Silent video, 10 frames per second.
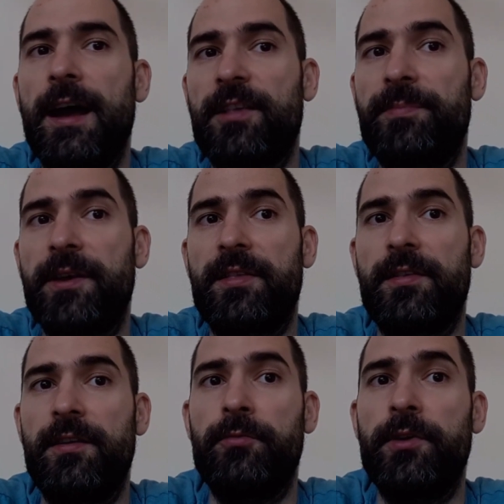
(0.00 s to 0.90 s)

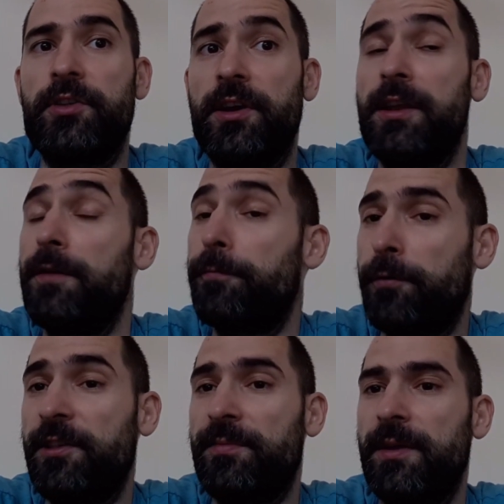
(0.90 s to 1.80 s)
aspects in which he had
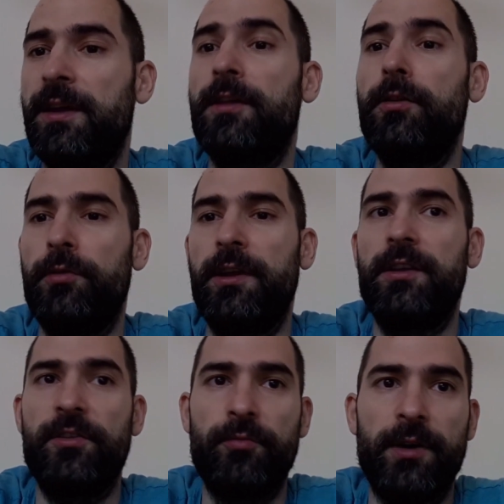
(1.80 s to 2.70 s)
influenced me,
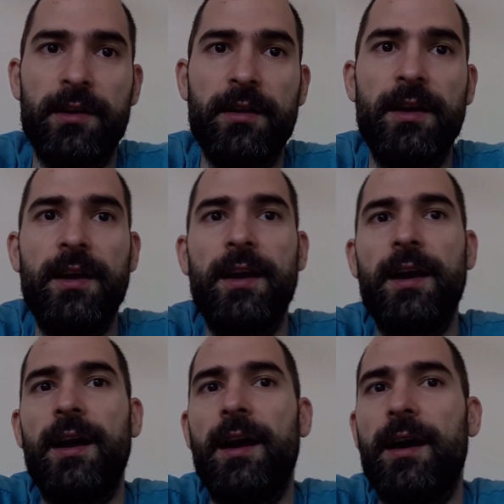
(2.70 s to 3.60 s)
including this one.
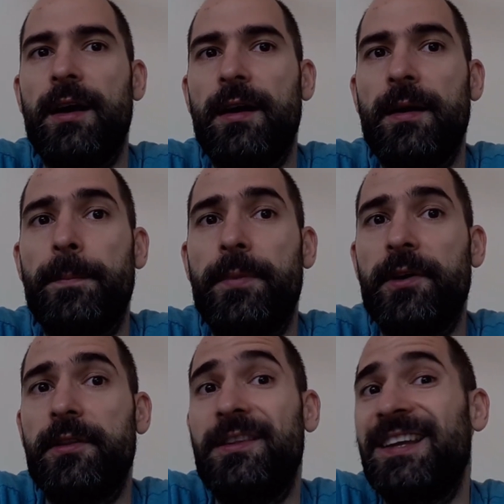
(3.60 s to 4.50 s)

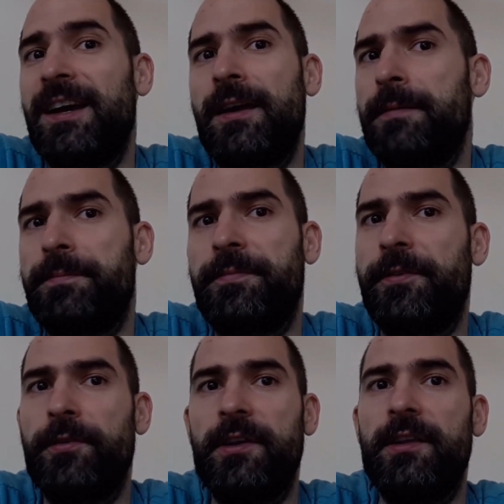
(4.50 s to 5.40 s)
But I
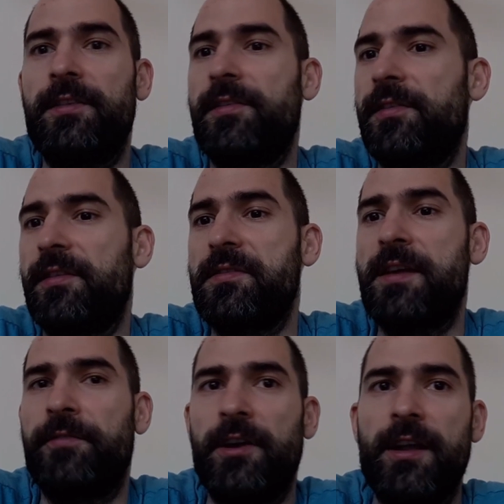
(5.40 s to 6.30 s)
feel that it's
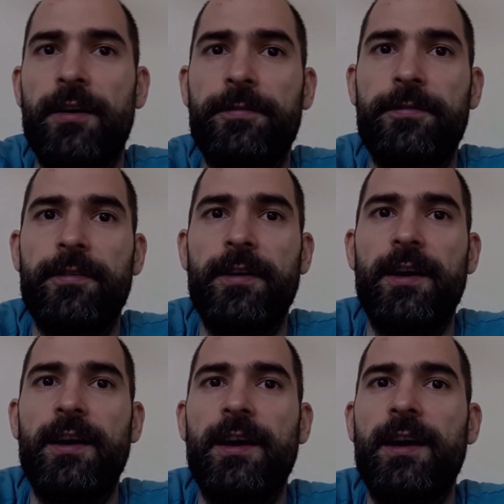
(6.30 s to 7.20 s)
never enough.
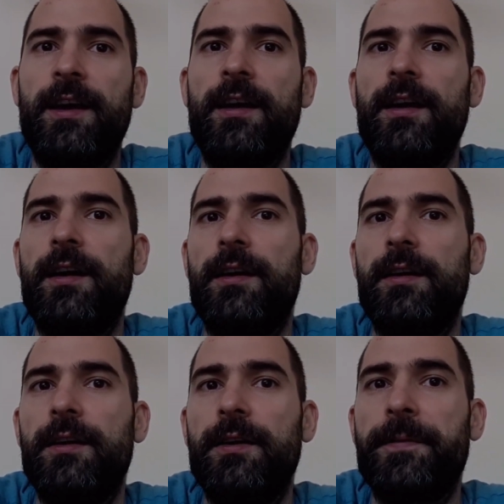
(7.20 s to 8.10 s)

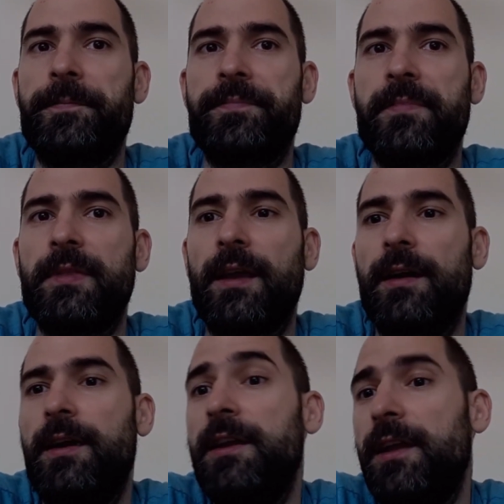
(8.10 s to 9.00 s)

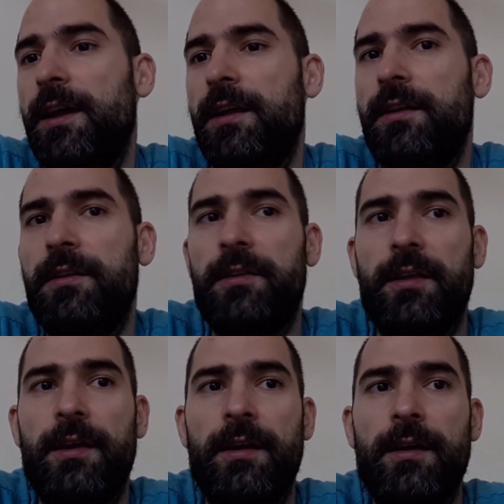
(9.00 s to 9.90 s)
In the end,
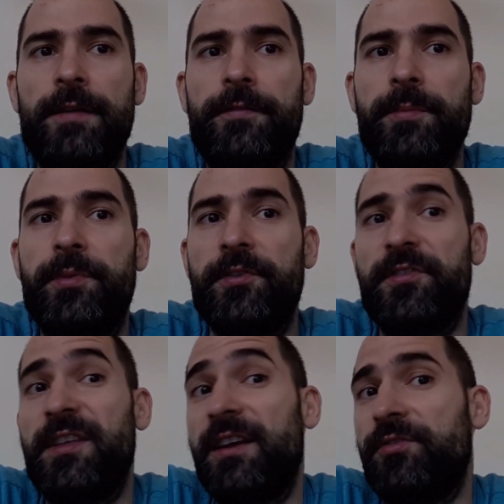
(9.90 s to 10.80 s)
every
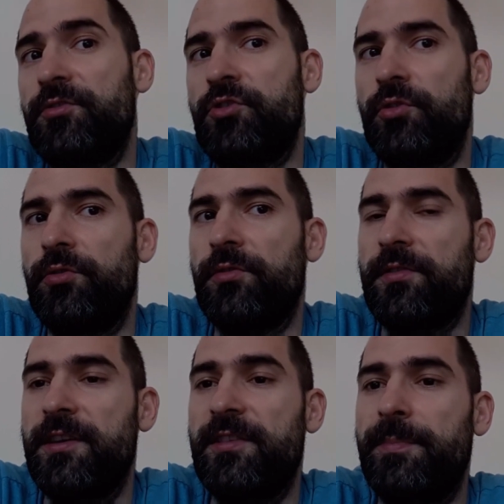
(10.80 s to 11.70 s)
person has to
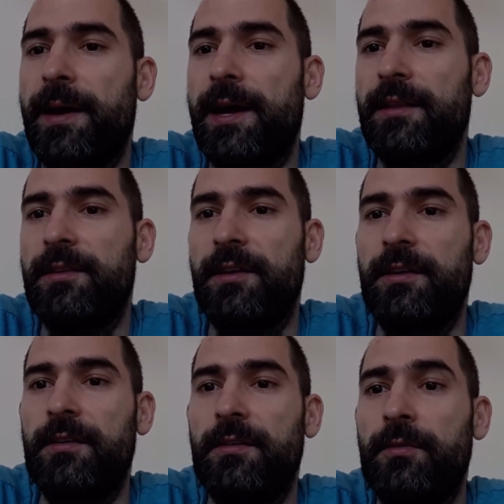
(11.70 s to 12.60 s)
choose his path
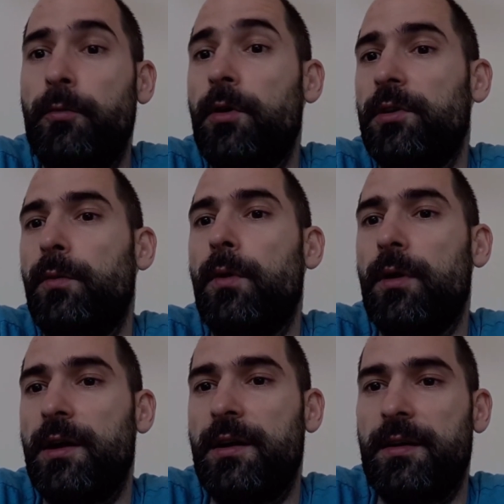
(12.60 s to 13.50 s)
and walk the
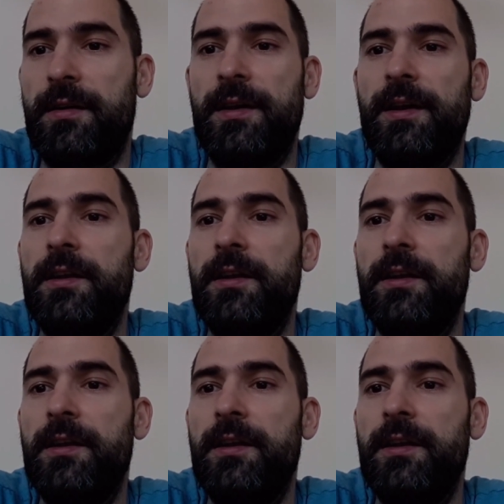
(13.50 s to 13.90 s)
walk.